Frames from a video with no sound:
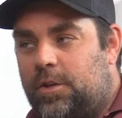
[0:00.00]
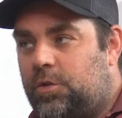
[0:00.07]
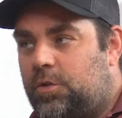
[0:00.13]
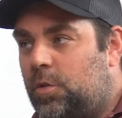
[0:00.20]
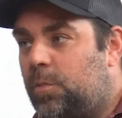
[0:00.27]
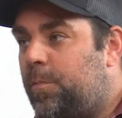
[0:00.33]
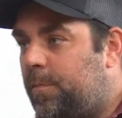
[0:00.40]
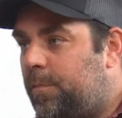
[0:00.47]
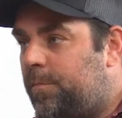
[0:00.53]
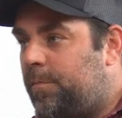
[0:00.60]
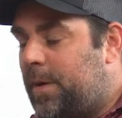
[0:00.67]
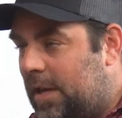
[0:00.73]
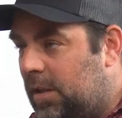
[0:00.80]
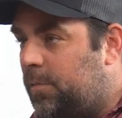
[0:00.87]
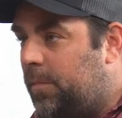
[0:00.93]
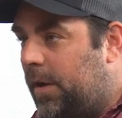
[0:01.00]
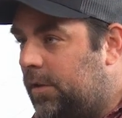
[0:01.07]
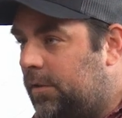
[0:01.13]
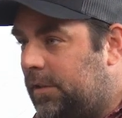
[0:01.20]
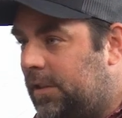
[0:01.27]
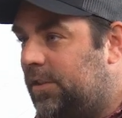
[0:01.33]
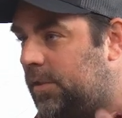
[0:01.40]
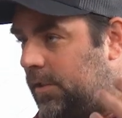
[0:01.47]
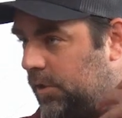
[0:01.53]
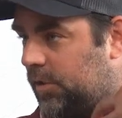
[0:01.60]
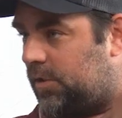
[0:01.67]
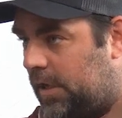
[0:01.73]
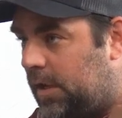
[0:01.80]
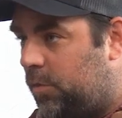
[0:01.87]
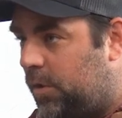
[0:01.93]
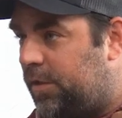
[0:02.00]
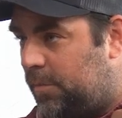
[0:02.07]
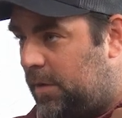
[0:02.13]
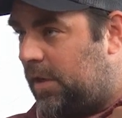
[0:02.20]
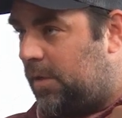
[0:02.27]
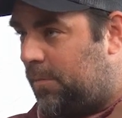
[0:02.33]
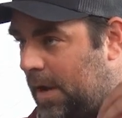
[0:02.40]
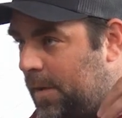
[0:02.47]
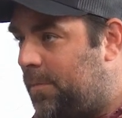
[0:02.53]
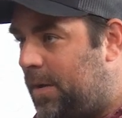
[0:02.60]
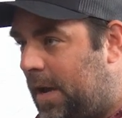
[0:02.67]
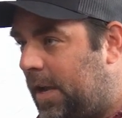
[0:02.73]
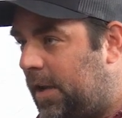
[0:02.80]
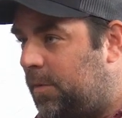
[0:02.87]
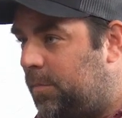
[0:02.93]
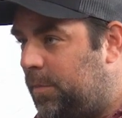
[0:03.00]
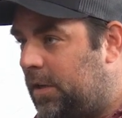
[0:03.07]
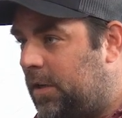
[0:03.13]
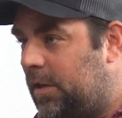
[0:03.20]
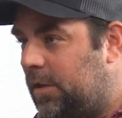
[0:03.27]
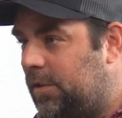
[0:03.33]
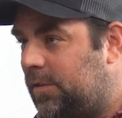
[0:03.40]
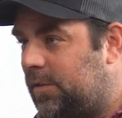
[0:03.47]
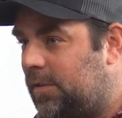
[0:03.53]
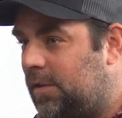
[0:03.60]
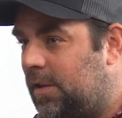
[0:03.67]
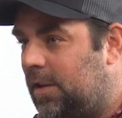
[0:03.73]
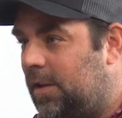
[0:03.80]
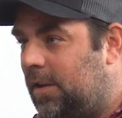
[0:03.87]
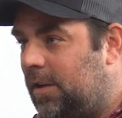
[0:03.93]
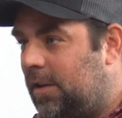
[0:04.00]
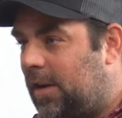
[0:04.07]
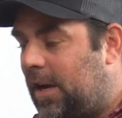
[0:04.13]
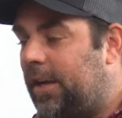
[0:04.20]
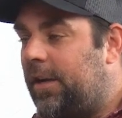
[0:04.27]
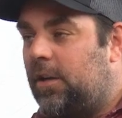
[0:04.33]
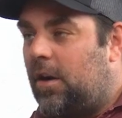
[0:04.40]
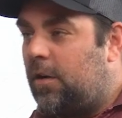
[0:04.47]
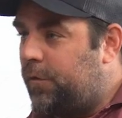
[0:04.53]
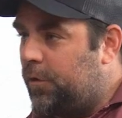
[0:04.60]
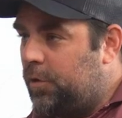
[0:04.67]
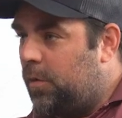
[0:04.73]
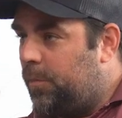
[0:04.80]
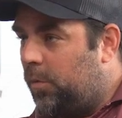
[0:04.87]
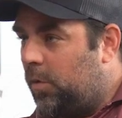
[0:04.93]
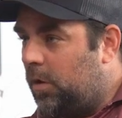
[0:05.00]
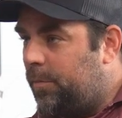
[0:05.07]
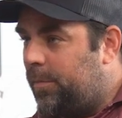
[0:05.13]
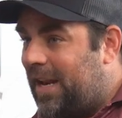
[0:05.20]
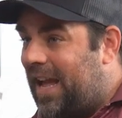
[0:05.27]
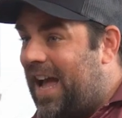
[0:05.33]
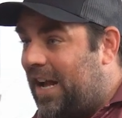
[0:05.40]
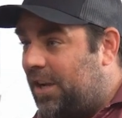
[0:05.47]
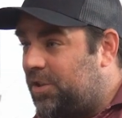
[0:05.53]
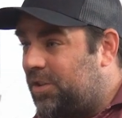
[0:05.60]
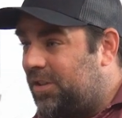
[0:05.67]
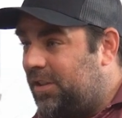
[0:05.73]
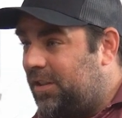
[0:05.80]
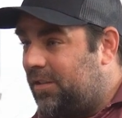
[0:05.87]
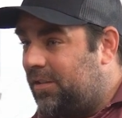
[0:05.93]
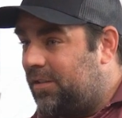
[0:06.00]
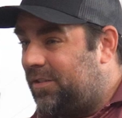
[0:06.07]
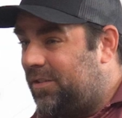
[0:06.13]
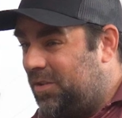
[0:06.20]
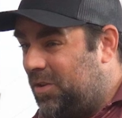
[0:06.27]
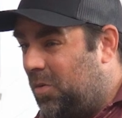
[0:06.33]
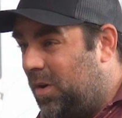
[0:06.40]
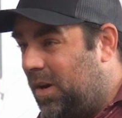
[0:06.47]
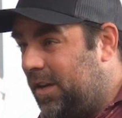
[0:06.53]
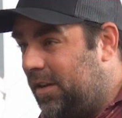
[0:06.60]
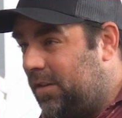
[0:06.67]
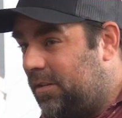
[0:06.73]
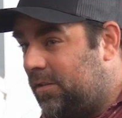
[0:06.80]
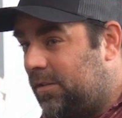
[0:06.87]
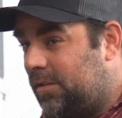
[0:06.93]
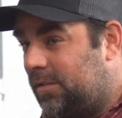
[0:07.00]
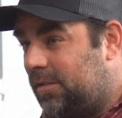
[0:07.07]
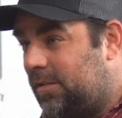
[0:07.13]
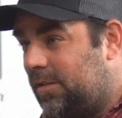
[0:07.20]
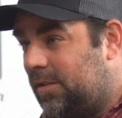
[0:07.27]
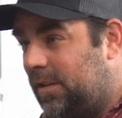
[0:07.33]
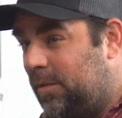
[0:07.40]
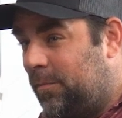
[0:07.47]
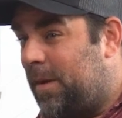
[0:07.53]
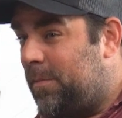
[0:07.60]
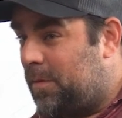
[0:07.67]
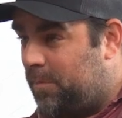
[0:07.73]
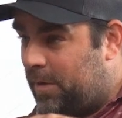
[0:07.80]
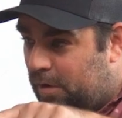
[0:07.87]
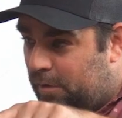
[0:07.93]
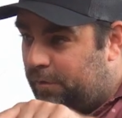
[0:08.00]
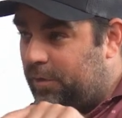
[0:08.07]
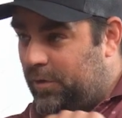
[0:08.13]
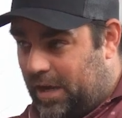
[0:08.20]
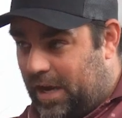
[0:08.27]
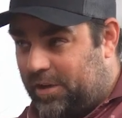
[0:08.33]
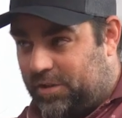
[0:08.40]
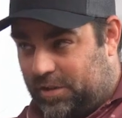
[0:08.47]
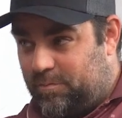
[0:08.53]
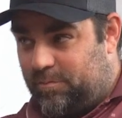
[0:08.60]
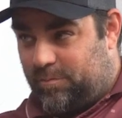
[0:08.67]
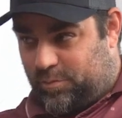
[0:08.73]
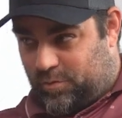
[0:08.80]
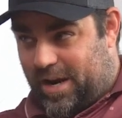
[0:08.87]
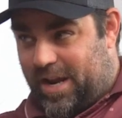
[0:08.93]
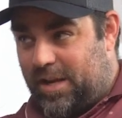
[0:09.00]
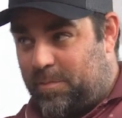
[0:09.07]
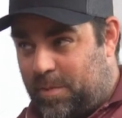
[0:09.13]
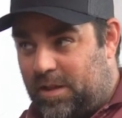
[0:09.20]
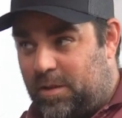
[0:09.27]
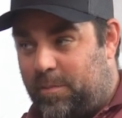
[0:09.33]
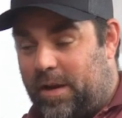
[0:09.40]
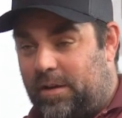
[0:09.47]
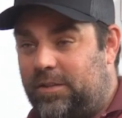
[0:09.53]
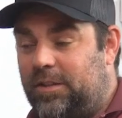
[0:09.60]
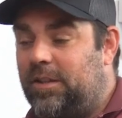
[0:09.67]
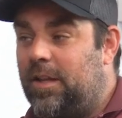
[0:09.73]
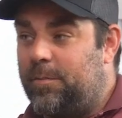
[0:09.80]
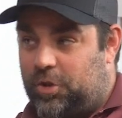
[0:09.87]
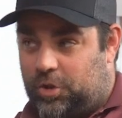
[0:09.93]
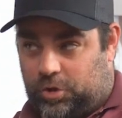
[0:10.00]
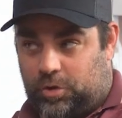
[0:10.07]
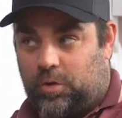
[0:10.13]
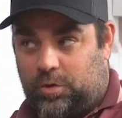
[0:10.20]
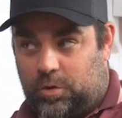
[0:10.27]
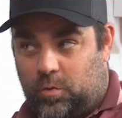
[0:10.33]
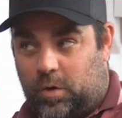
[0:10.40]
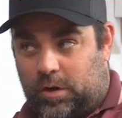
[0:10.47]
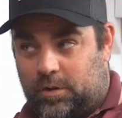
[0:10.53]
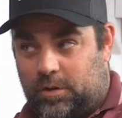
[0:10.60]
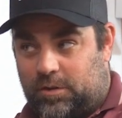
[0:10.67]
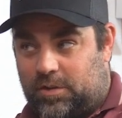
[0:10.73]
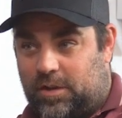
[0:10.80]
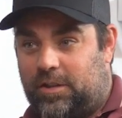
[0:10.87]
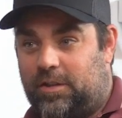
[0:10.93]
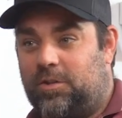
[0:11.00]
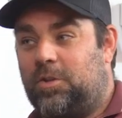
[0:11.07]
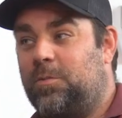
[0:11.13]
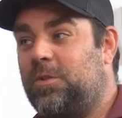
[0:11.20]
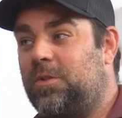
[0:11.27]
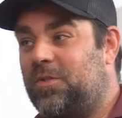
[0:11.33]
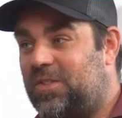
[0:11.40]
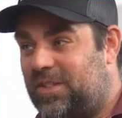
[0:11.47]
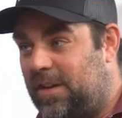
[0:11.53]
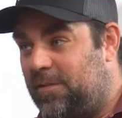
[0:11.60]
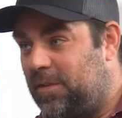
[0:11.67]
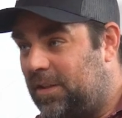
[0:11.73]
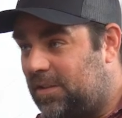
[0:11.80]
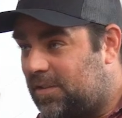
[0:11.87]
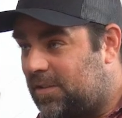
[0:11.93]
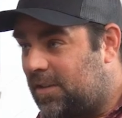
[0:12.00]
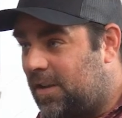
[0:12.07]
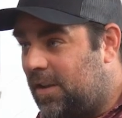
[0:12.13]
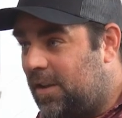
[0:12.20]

to pay the penalty and still stay with me in my bank because I can offer you a port. But actually, do you know what? It might be better for you to actually break, pay the penalty. Let me show you what it looks like in terms of savings.